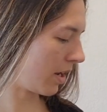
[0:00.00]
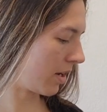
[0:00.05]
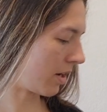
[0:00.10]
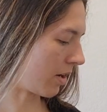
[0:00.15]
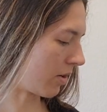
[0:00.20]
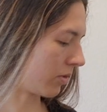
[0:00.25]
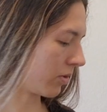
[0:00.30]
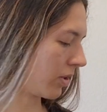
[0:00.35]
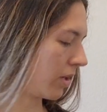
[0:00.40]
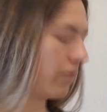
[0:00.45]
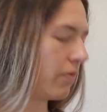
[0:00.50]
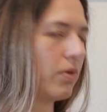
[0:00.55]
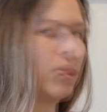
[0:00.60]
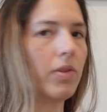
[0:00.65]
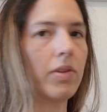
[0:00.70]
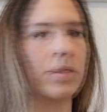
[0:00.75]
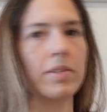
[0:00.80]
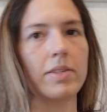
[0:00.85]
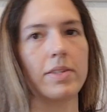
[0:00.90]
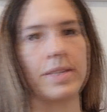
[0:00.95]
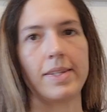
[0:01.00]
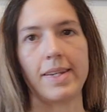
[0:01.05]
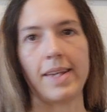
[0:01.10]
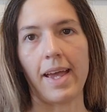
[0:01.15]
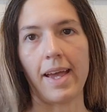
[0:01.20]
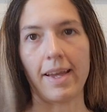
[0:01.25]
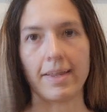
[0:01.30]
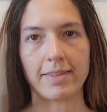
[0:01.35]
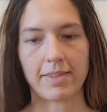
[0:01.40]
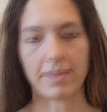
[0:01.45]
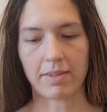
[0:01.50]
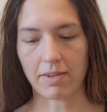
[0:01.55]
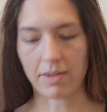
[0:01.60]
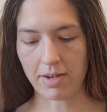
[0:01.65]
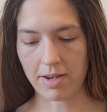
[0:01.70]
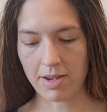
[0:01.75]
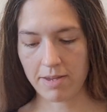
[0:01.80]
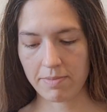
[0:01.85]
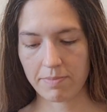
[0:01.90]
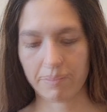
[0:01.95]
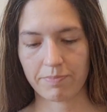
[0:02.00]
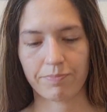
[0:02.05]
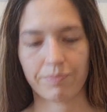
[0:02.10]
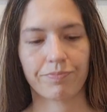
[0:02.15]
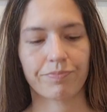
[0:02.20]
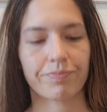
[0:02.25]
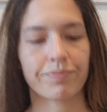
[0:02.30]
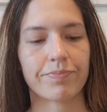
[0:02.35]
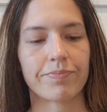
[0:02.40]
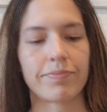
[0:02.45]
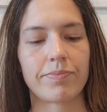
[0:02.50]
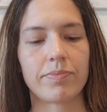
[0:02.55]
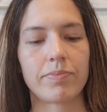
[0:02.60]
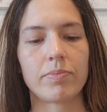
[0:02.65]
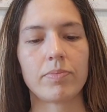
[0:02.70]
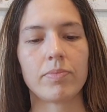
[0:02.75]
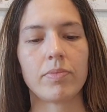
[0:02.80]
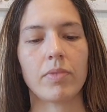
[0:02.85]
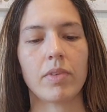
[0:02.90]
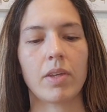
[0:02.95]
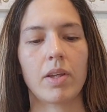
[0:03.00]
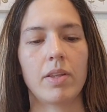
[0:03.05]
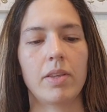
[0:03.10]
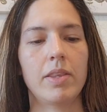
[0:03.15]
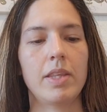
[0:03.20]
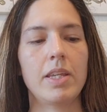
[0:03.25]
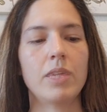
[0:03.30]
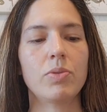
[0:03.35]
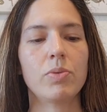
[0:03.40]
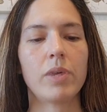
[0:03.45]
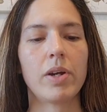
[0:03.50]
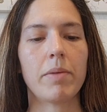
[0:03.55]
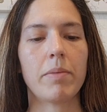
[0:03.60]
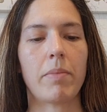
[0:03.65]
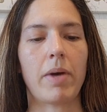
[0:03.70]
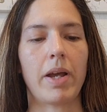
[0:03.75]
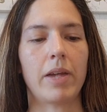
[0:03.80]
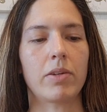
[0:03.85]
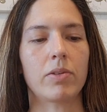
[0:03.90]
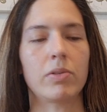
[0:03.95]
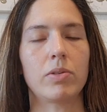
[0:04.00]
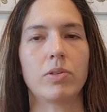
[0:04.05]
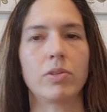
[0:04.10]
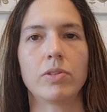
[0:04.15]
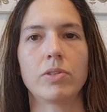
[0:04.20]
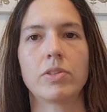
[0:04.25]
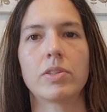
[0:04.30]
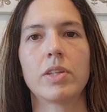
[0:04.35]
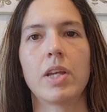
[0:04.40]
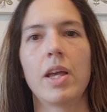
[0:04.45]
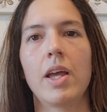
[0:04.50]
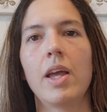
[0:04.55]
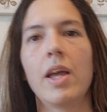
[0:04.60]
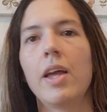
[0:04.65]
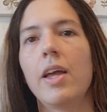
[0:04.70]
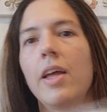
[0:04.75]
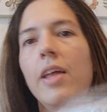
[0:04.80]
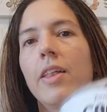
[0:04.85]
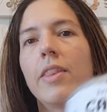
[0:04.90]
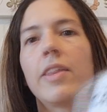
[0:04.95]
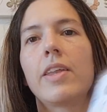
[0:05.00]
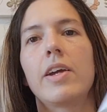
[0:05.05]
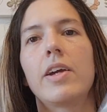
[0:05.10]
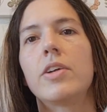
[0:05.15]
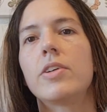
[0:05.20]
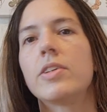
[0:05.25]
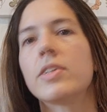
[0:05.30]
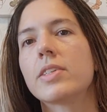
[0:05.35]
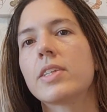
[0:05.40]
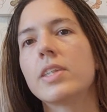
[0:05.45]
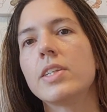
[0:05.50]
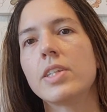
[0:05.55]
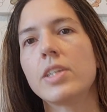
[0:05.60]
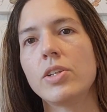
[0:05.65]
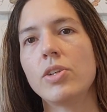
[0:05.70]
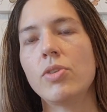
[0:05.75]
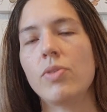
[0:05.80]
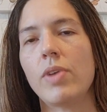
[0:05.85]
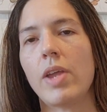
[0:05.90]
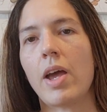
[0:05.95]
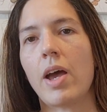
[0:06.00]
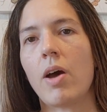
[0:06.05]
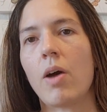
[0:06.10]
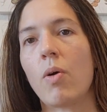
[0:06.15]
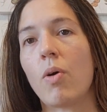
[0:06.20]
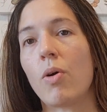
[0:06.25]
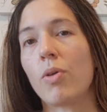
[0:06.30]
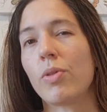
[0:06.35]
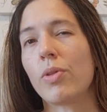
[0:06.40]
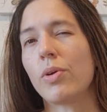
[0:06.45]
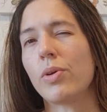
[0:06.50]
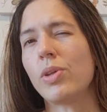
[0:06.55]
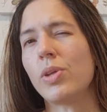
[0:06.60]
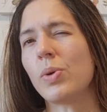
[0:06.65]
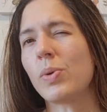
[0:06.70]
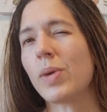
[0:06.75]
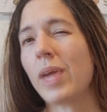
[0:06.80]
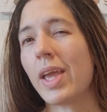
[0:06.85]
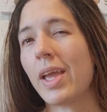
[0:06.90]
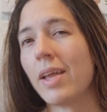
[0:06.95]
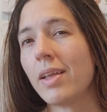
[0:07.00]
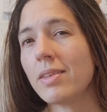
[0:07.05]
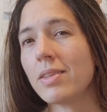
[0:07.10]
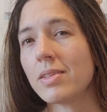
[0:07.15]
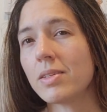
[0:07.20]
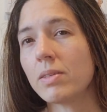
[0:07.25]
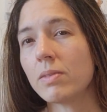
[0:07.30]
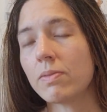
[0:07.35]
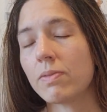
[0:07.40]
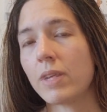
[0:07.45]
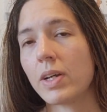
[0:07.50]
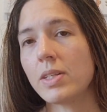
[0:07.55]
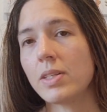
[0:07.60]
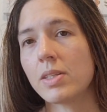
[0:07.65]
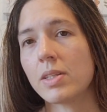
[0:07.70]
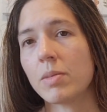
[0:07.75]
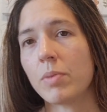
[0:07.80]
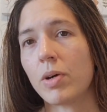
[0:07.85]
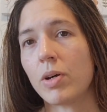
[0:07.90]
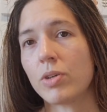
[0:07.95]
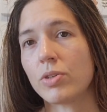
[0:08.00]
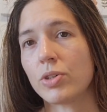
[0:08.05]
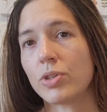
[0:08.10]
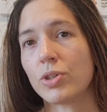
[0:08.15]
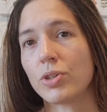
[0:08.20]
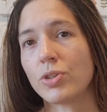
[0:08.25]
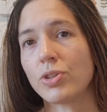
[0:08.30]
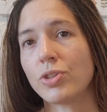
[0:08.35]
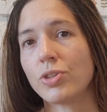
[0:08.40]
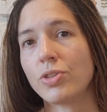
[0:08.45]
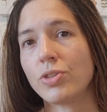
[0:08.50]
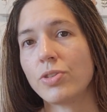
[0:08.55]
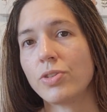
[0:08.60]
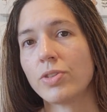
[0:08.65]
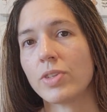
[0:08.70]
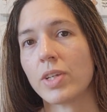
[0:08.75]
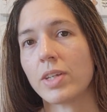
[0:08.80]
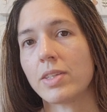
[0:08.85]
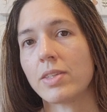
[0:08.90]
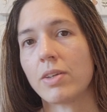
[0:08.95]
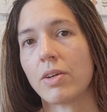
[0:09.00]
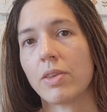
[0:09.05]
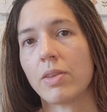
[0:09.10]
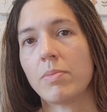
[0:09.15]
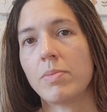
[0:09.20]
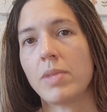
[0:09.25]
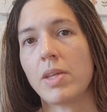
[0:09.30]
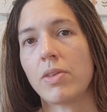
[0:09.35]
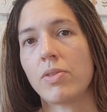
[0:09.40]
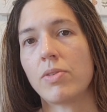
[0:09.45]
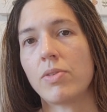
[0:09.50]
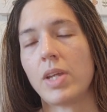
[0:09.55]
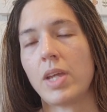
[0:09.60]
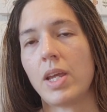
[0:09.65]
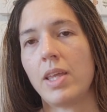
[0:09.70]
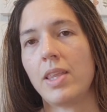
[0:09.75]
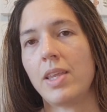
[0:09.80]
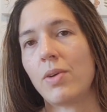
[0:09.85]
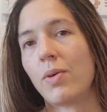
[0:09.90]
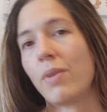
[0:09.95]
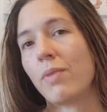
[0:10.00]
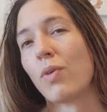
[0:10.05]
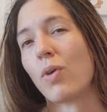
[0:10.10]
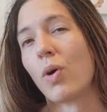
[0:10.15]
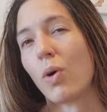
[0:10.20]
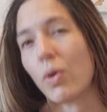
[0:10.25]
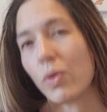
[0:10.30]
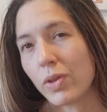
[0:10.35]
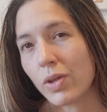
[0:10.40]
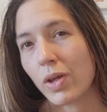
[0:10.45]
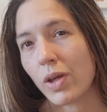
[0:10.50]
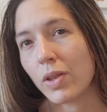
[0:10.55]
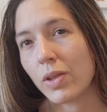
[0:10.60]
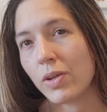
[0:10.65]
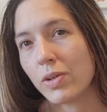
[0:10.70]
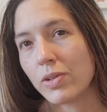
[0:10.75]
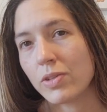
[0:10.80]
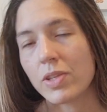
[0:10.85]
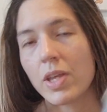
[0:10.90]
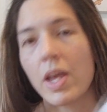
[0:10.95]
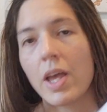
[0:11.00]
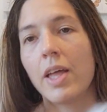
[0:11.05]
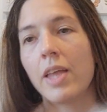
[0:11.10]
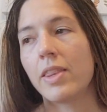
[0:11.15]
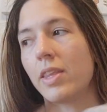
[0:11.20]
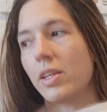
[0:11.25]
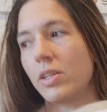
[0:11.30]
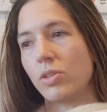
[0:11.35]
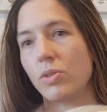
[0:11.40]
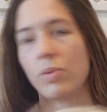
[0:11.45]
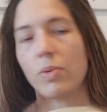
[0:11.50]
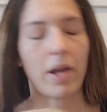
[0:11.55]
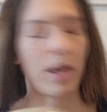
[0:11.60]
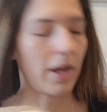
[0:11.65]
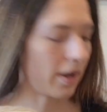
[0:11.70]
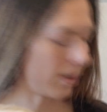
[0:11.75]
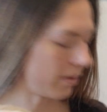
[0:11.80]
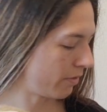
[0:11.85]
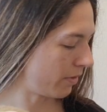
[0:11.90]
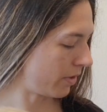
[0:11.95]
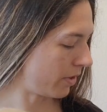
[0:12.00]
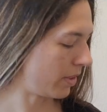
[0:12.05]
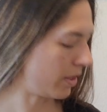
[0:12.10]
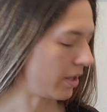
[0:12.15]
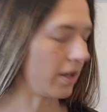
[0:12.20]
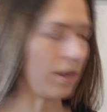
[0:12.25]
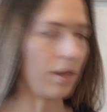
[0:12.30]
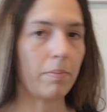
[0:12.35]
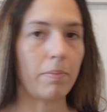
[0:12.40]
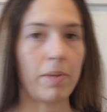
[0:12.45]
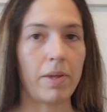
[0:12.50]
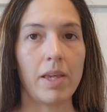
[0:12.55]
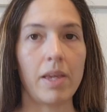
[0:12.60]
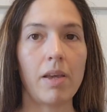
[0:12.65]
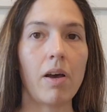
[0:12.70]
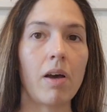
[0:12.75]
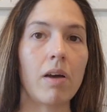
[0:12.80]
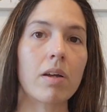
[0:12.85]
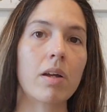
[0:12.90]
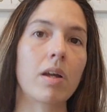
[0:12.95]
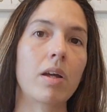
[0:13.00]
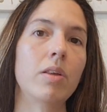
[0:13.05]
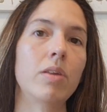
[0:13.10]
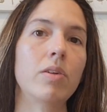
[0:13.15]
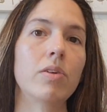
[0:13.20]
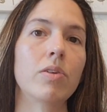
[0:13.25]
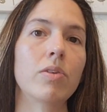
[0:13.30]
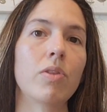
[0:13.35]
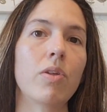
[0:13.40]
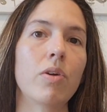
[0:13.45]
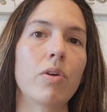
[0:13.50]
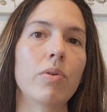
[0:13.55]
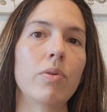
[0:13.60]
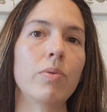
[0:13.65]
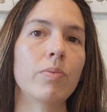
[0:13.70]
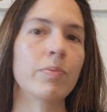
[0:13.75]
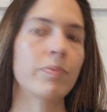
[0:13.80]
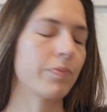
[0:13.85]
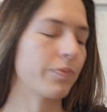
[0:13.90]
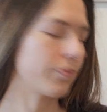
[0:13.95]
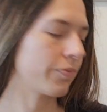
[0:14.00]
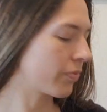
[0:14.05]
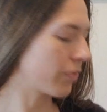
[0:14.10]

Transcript: and I'll give you the stats on it. These were at Michael's. They're discontinued now, although you can still find some on Hirschner's. I saw them the other day. They don't have all the colors. They do have the peacock color though,